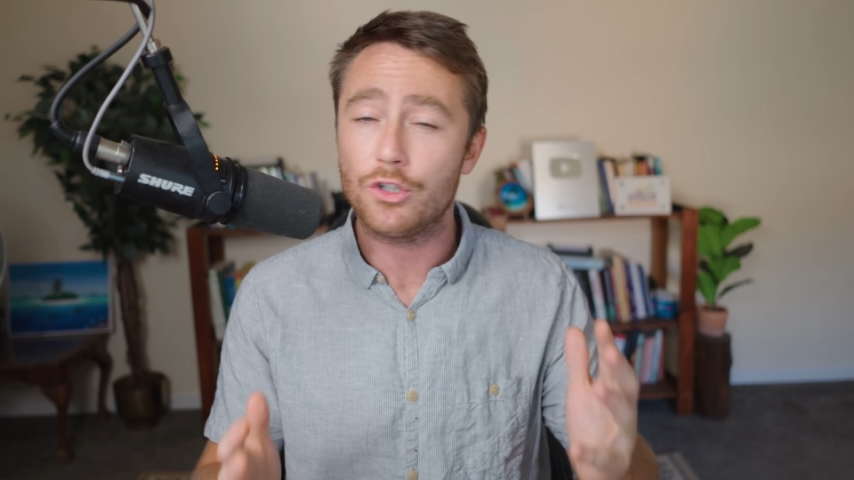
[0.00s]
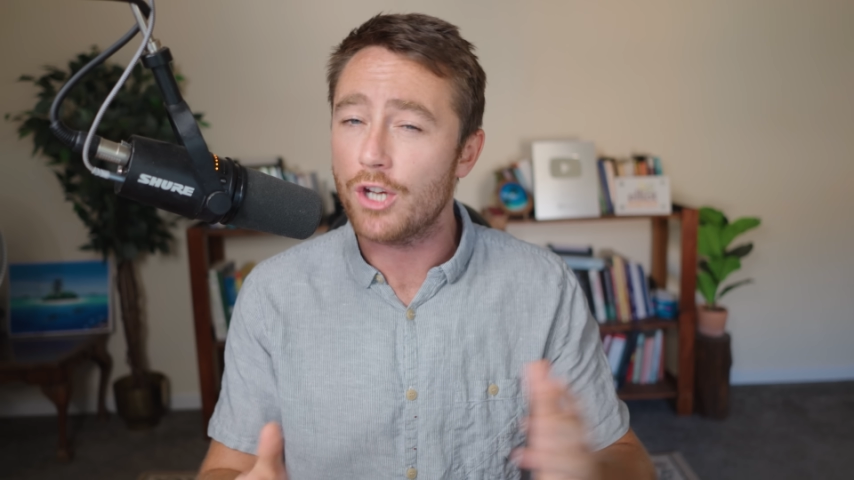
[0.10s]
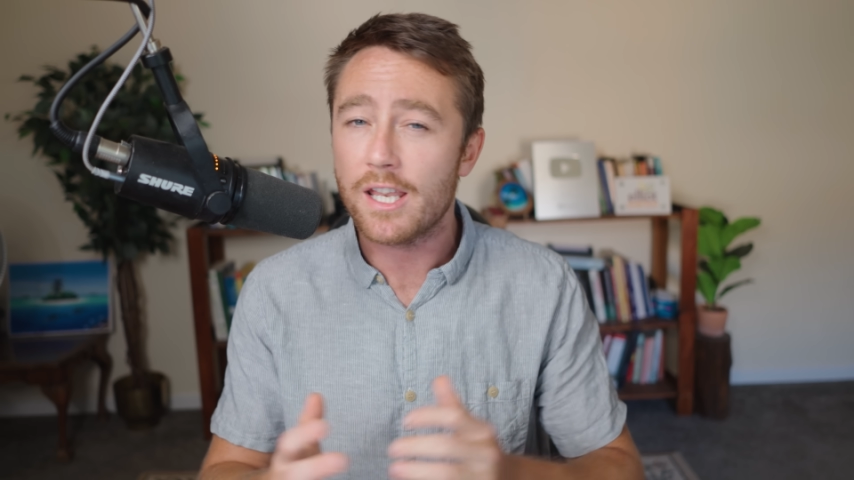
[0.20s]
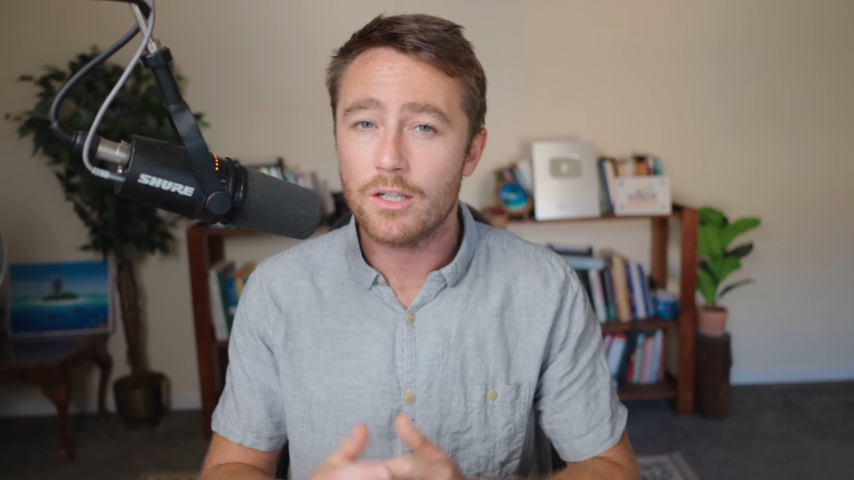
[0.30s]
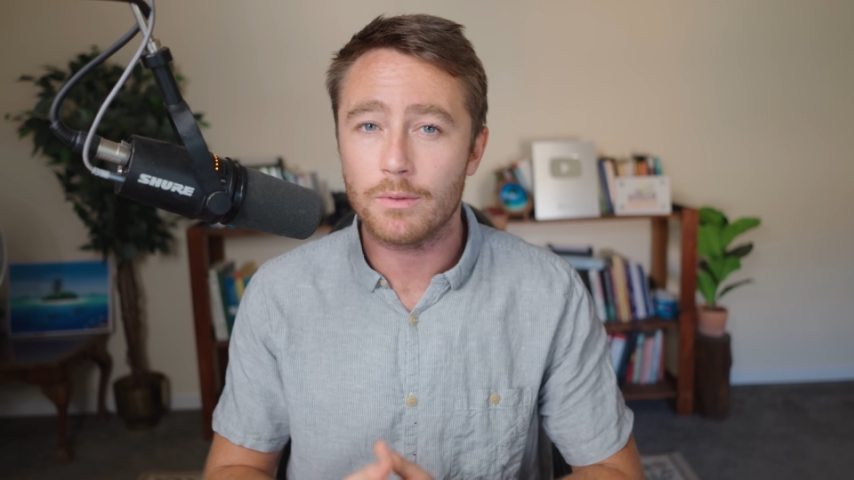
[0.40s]

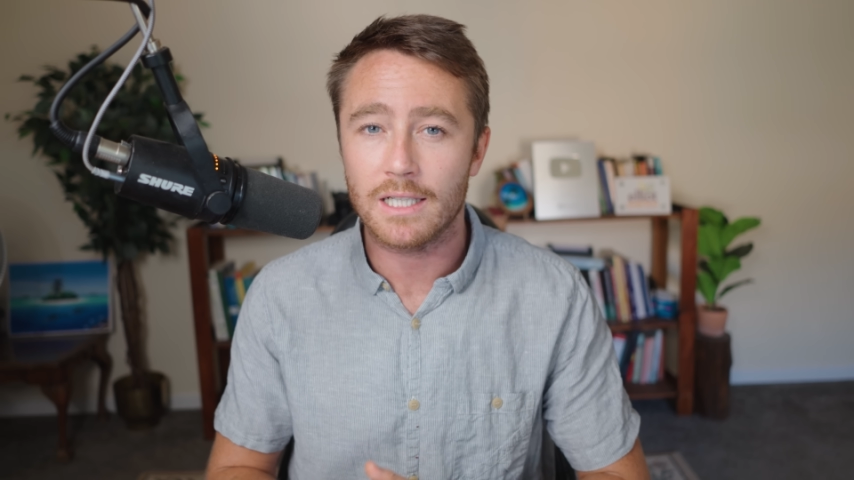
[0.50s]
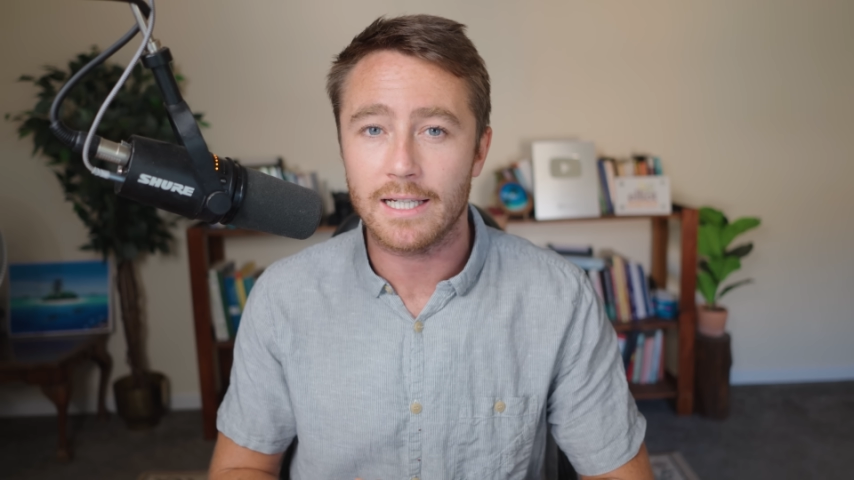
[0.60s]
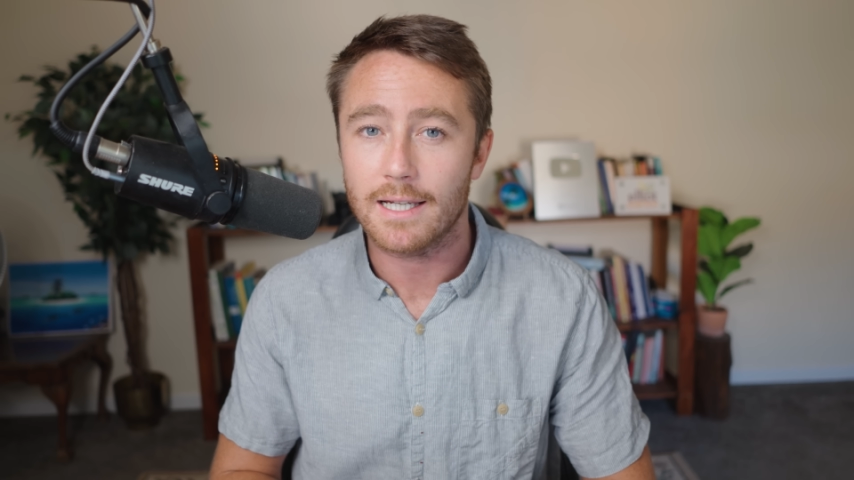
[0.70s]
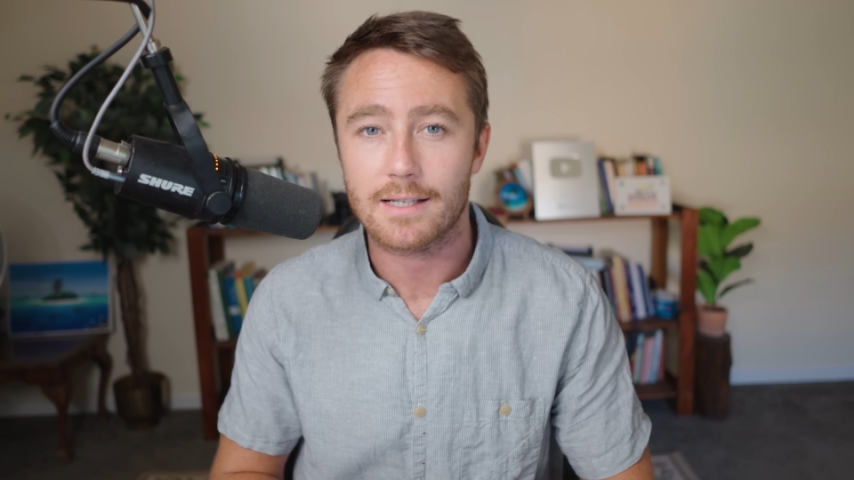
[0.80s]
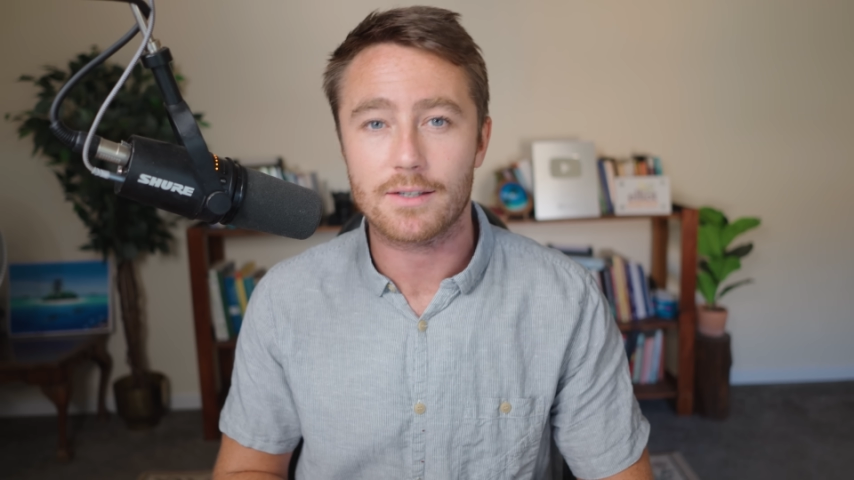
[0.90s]

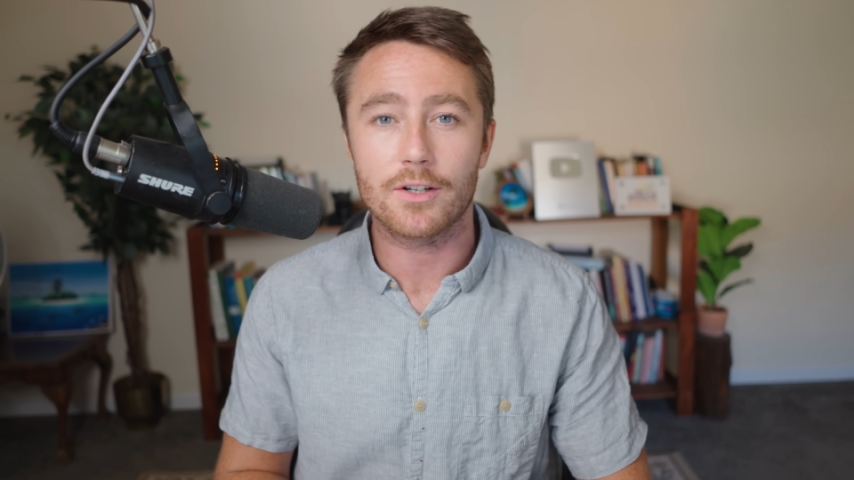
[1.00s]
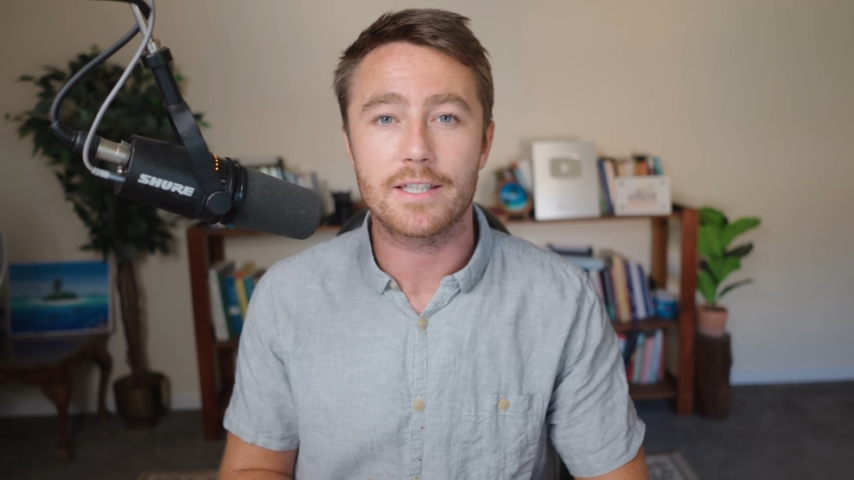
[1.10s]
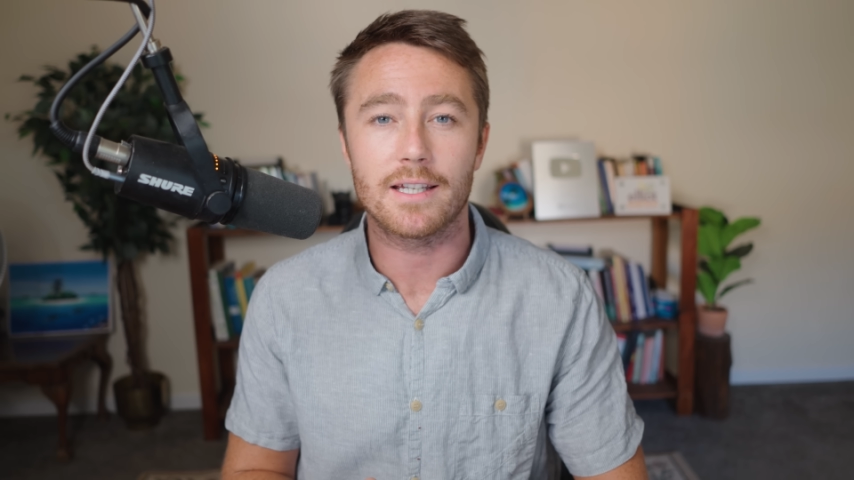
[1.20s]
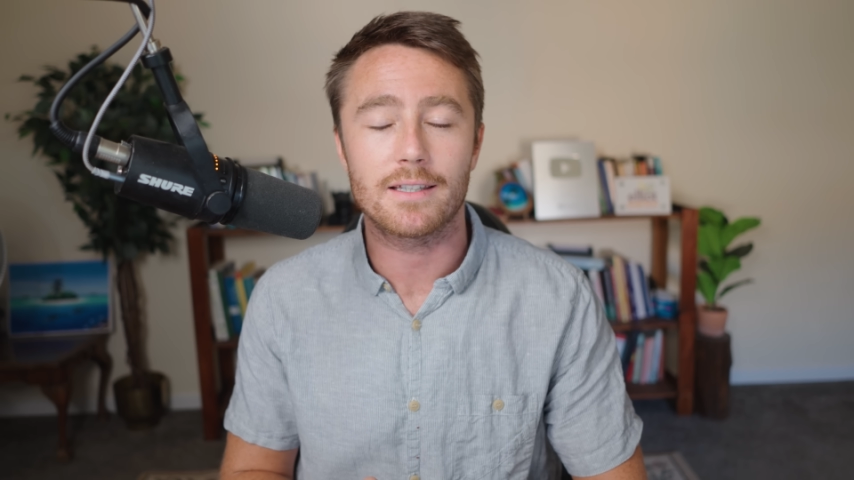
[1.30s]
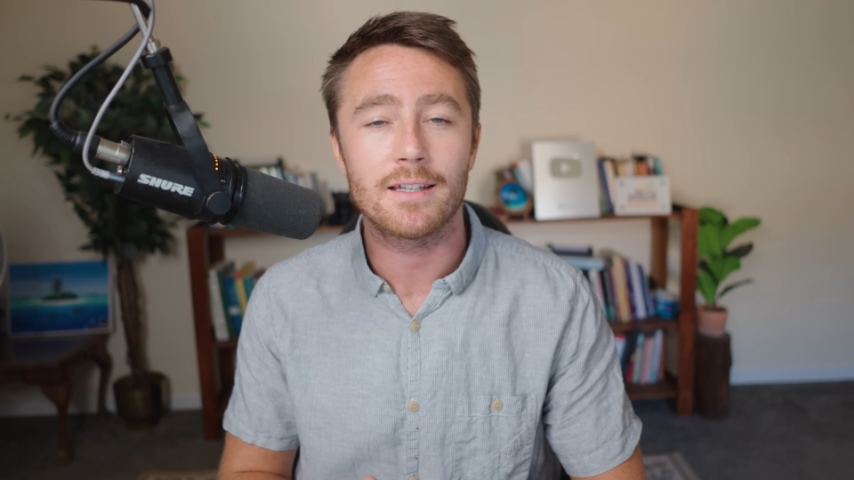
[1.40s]
genuinely
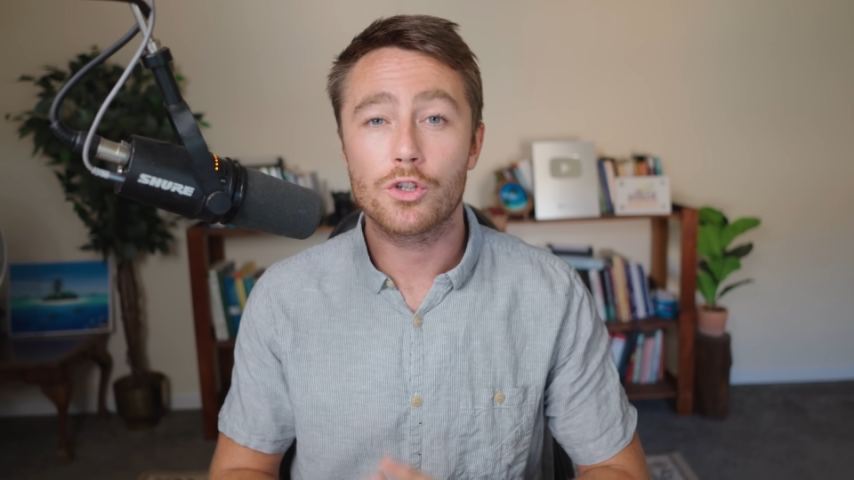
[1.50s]
excited.